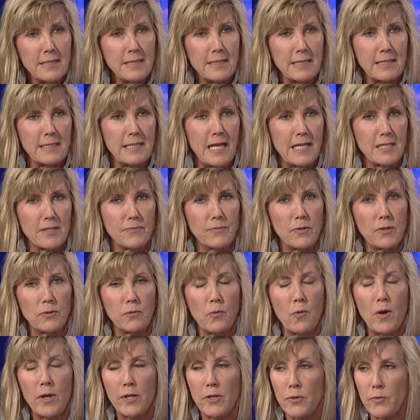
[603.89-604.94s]
successful.
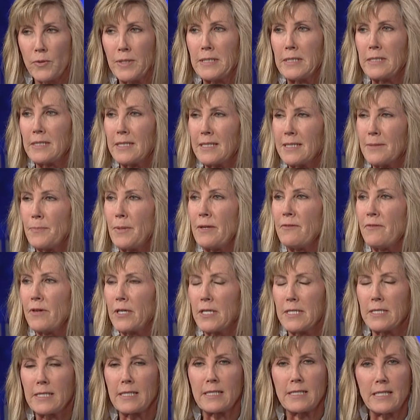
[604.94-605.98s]
And one of the reasons it's been
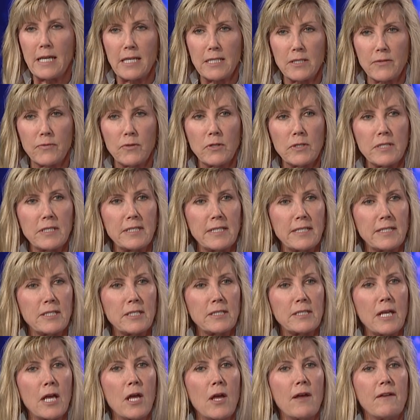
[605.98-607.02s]
very successful is
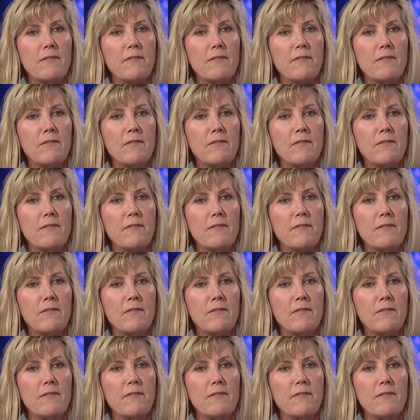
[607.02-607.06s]
it's